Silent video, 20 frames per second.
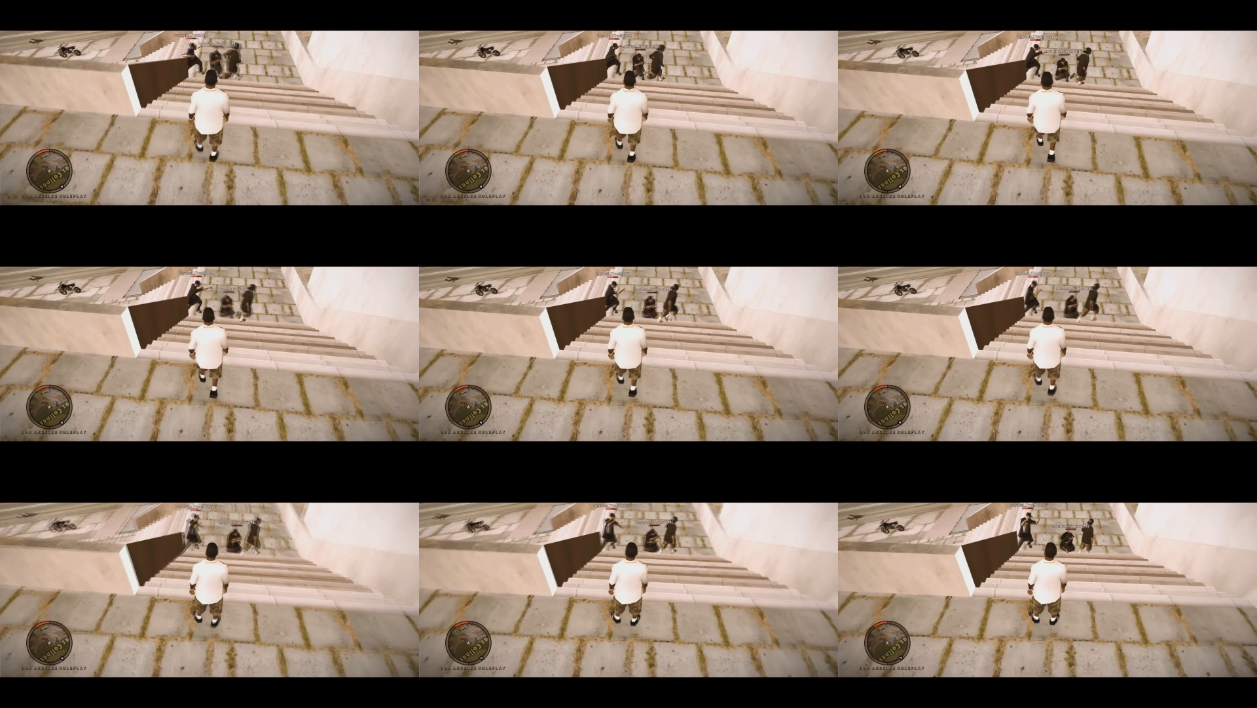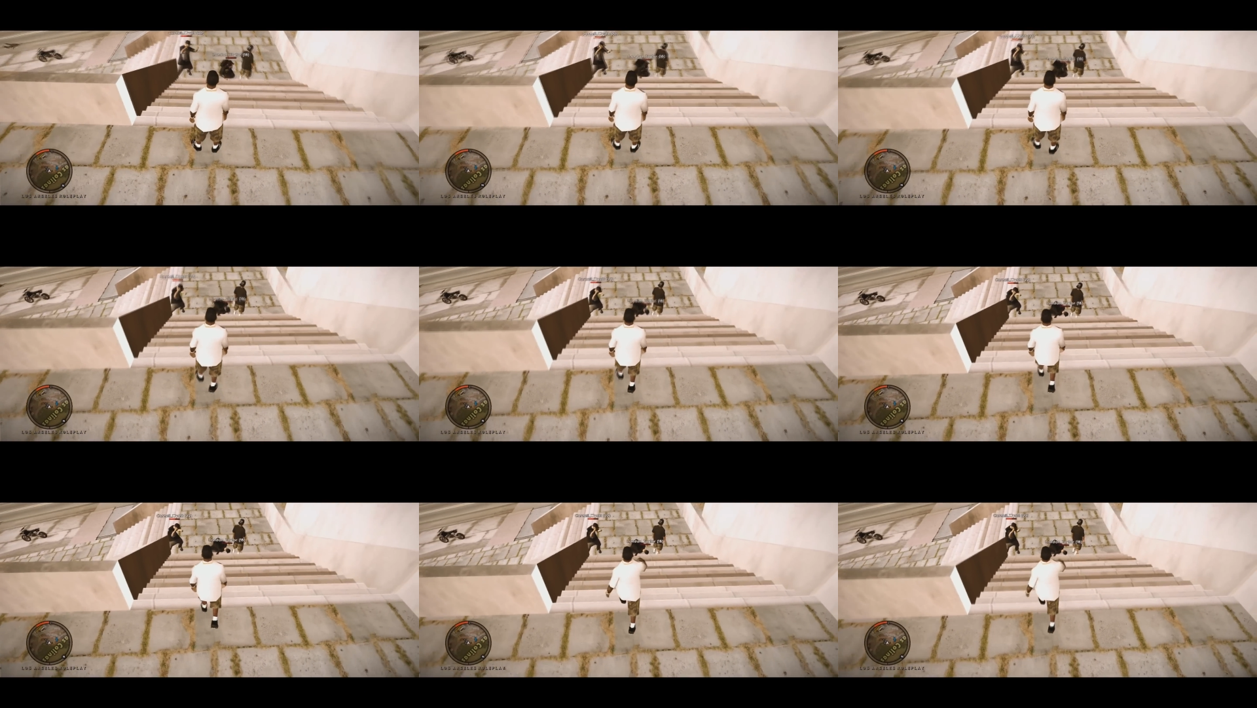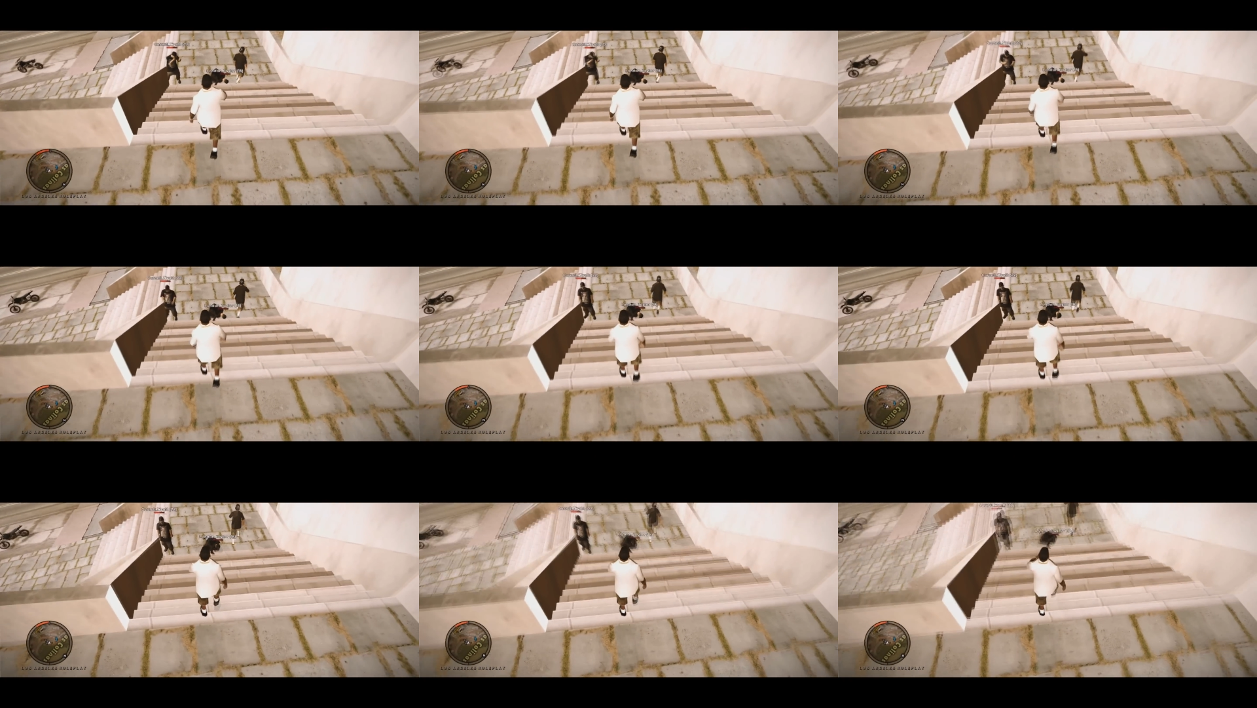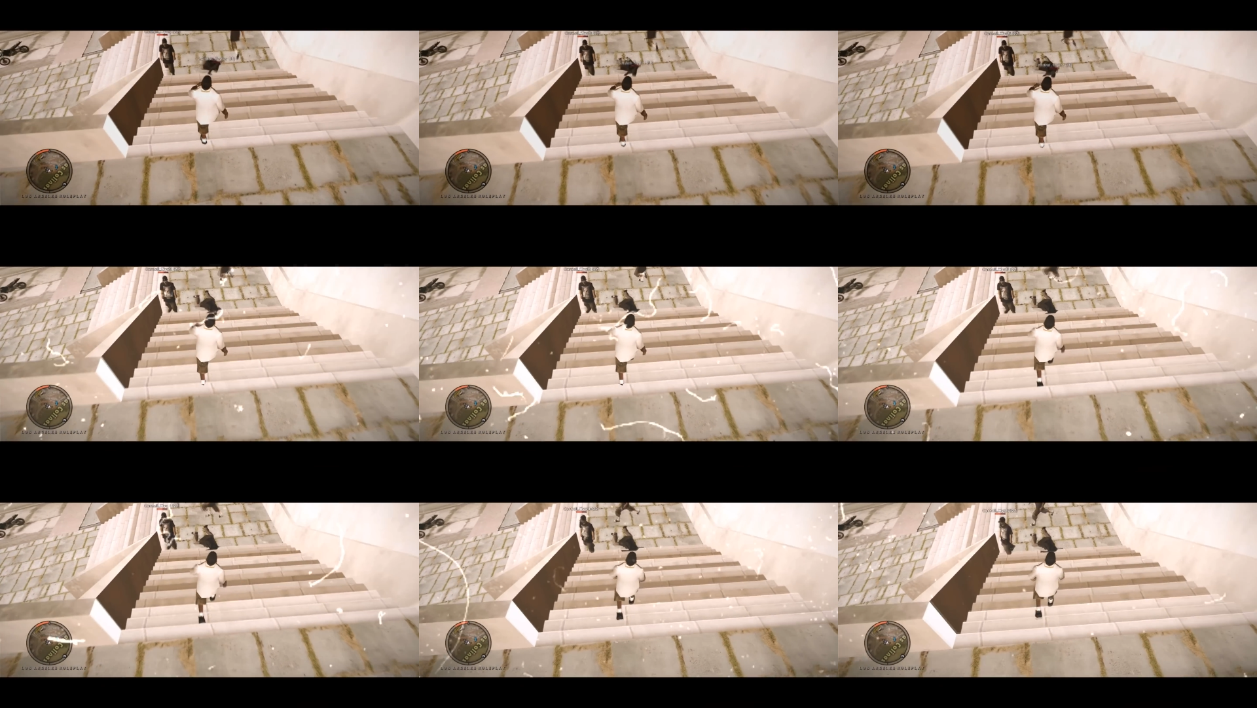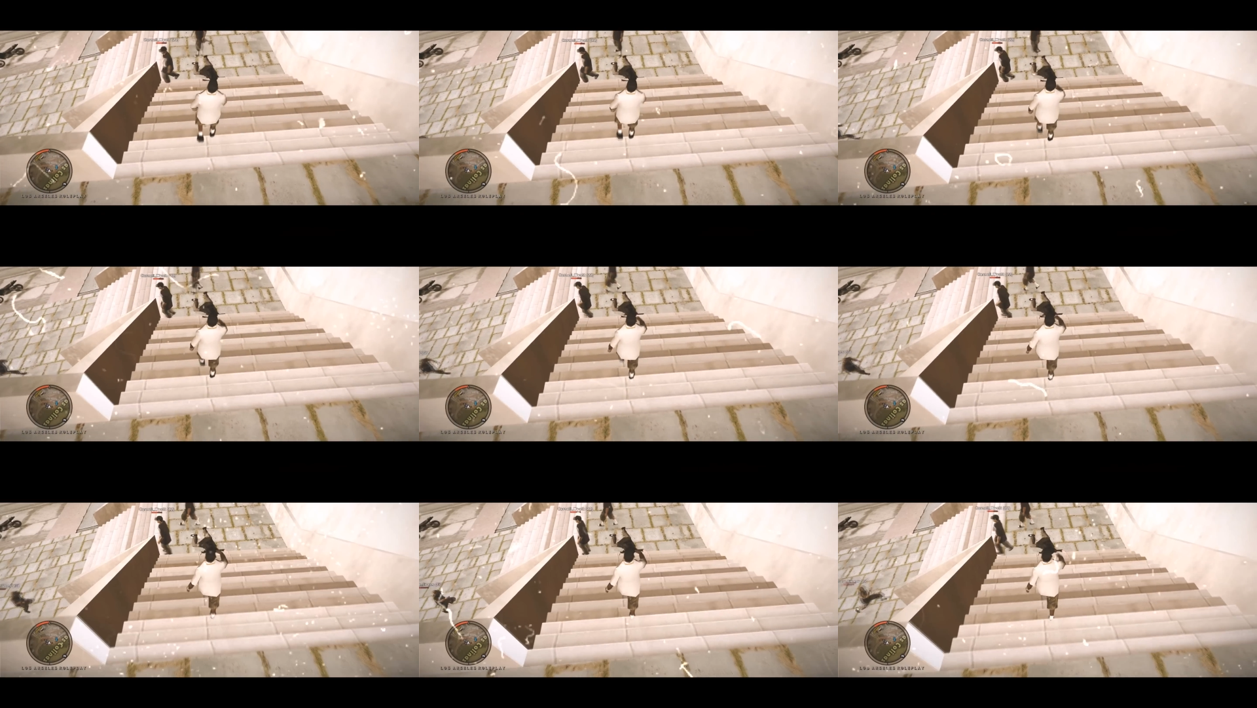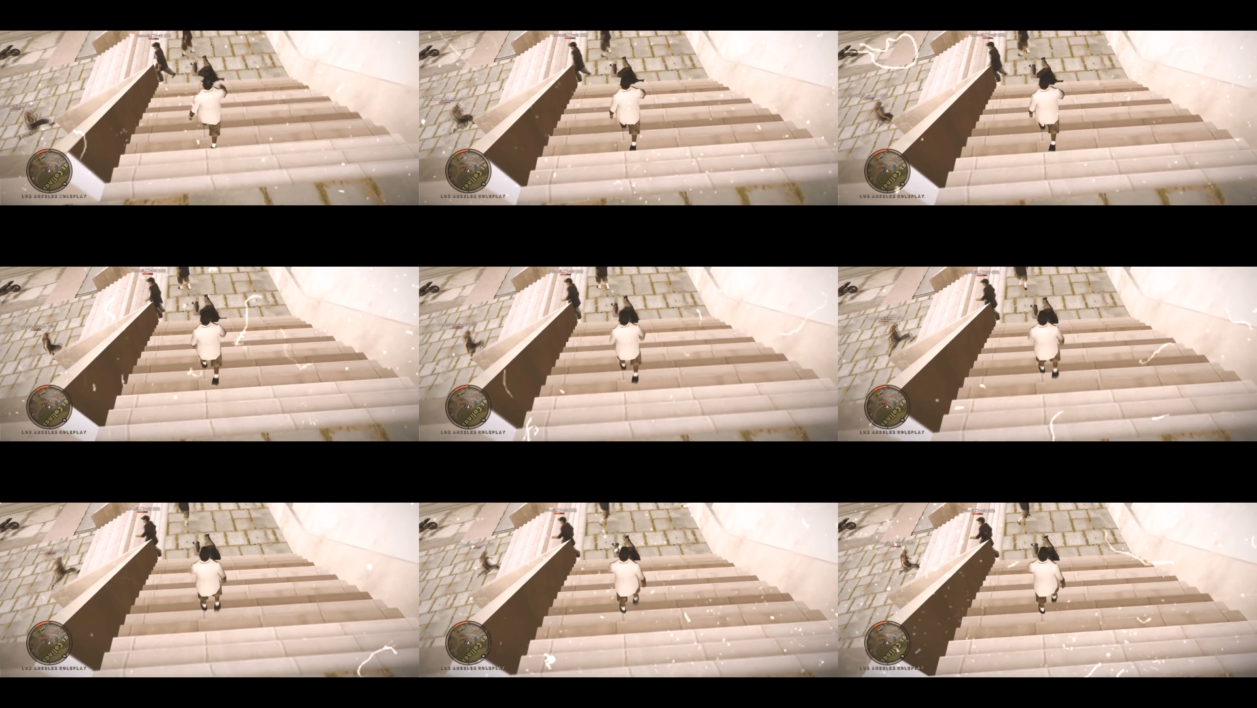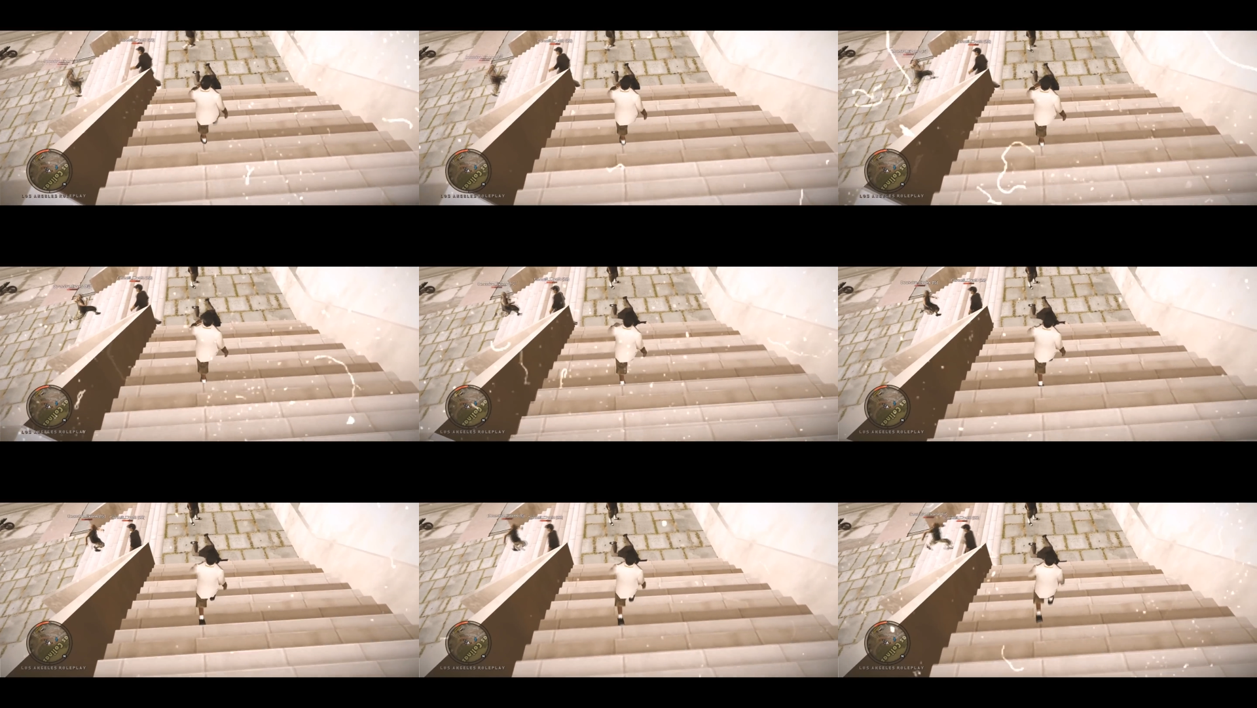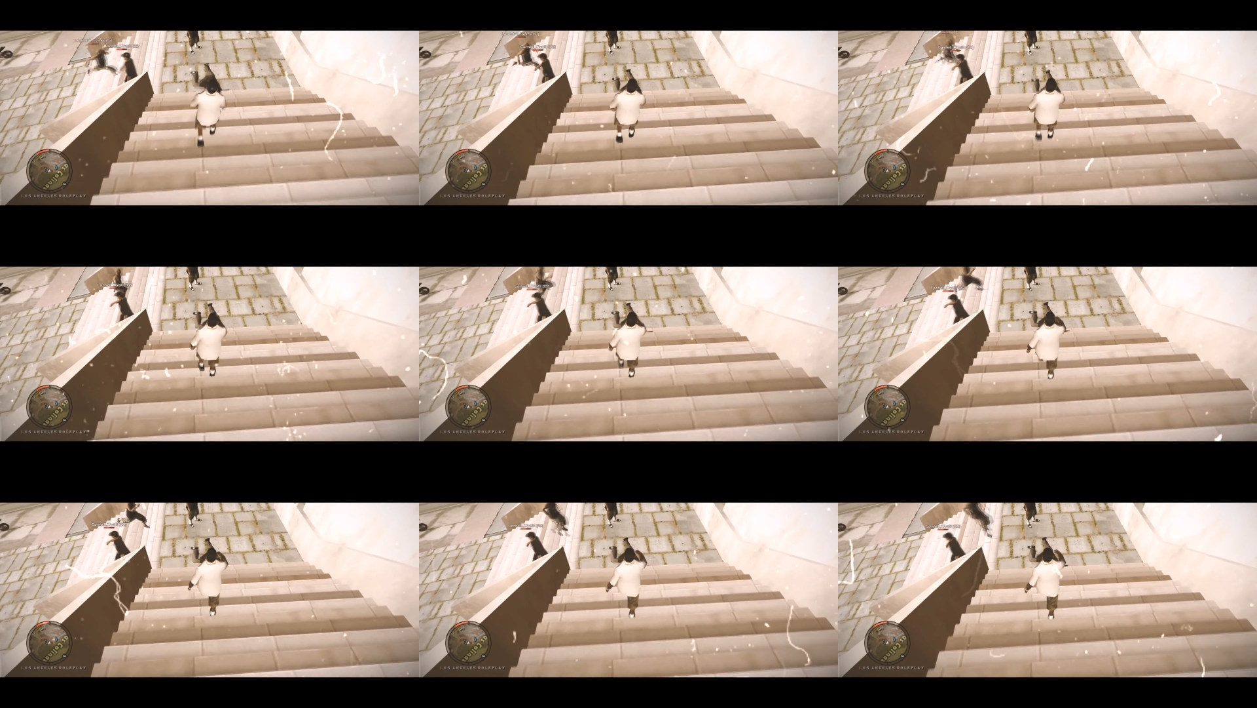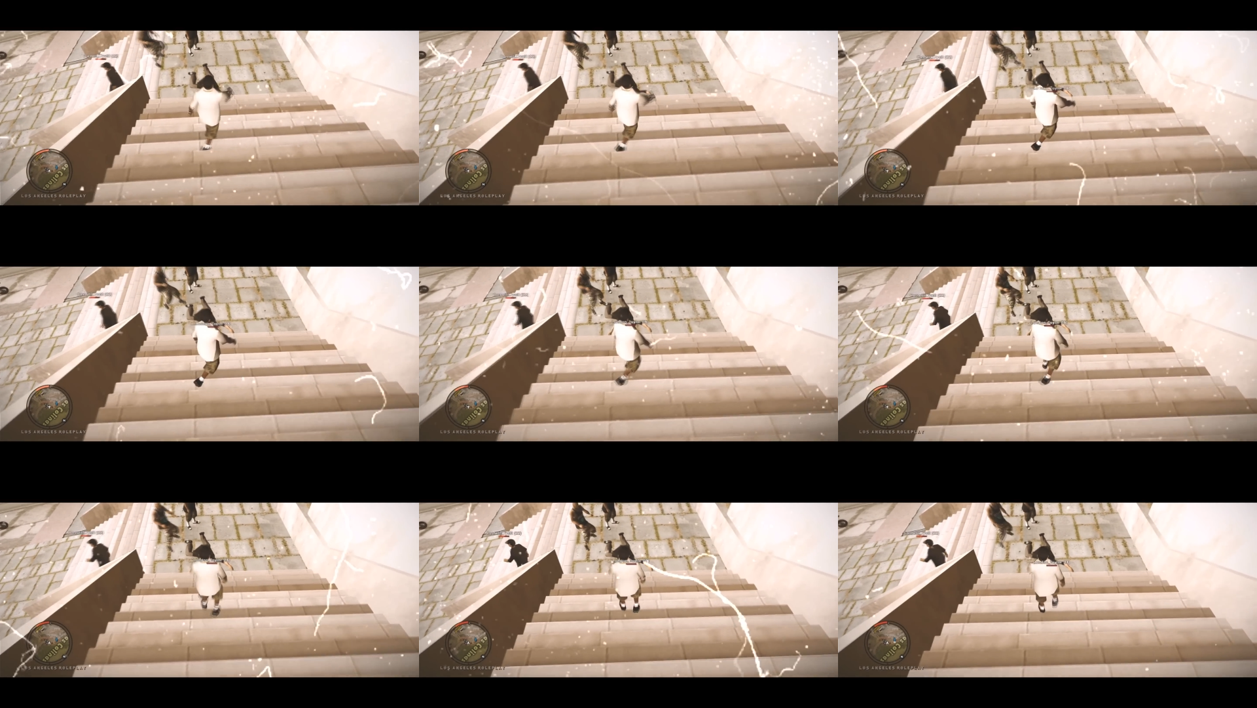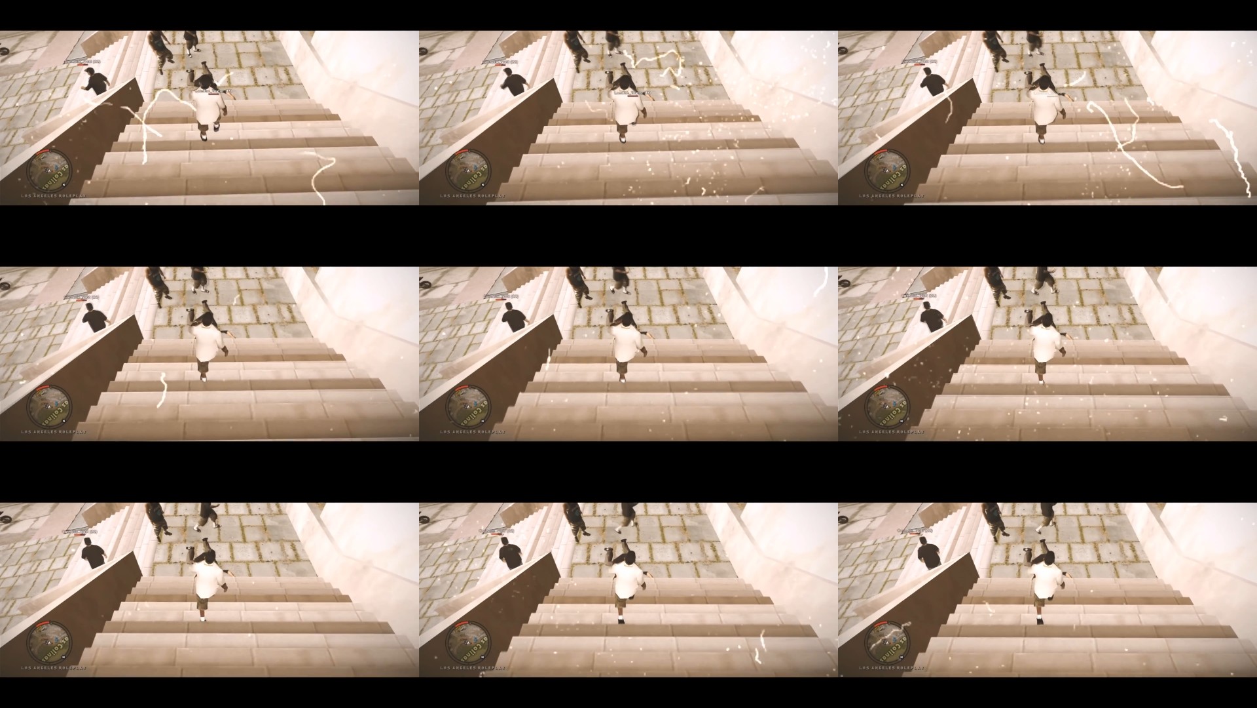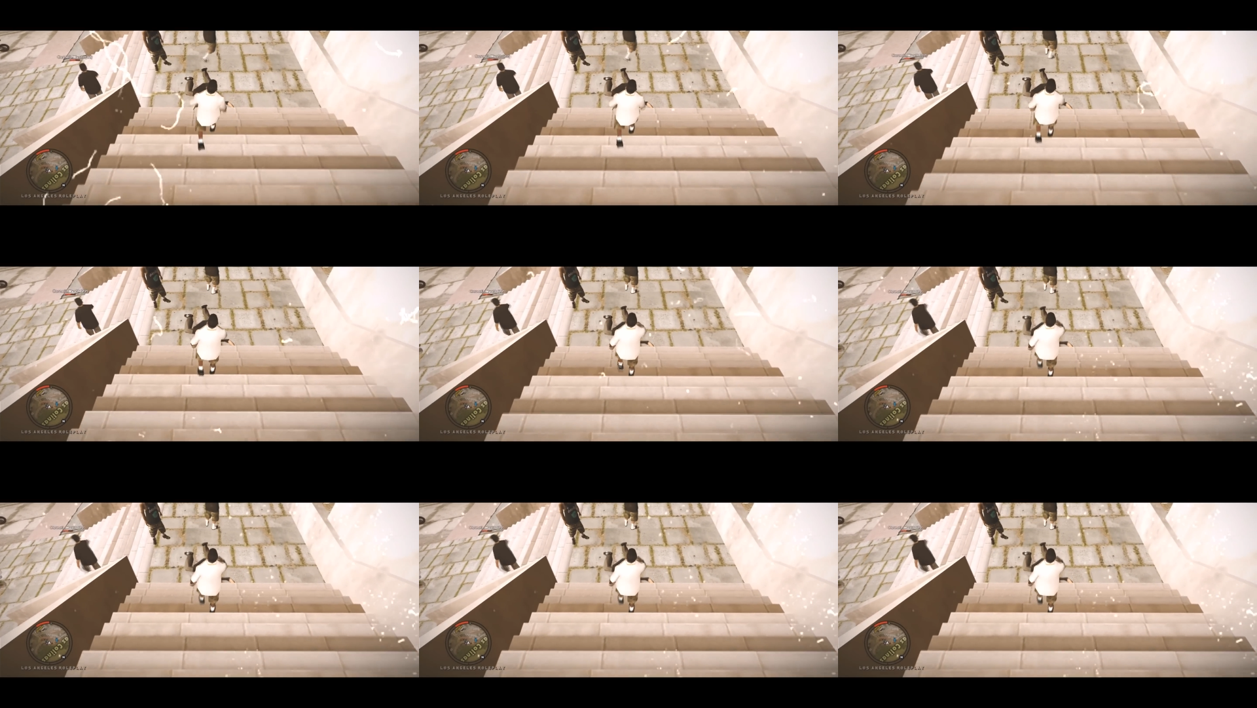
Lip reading: No face is visible, so there are no lips to read.